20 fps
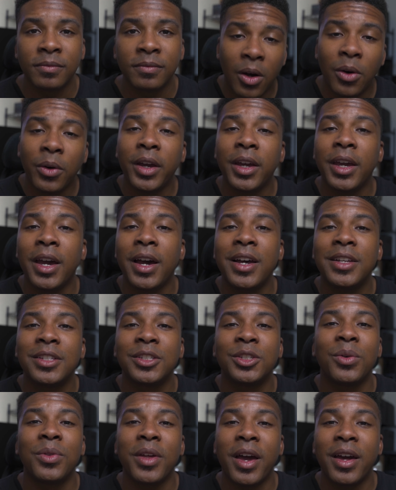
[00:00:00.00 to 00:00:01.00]
Okay guys,
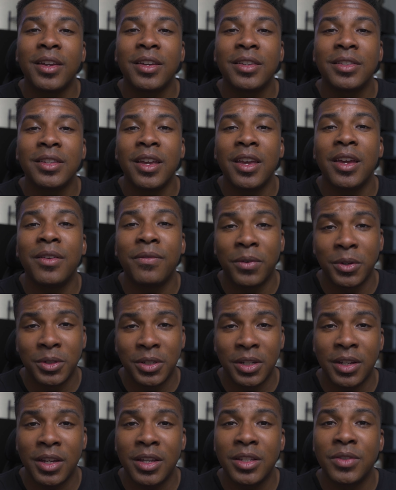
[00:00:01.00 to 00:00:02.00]
so that is it for
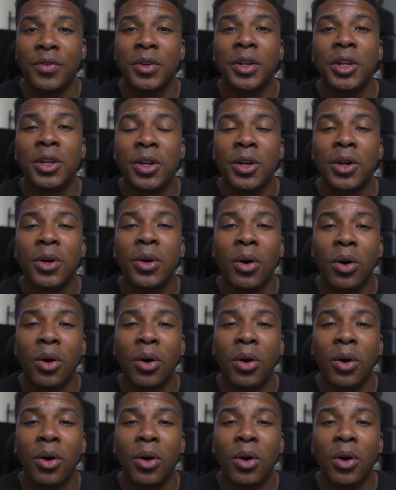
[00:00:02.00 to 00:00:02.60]
today's video.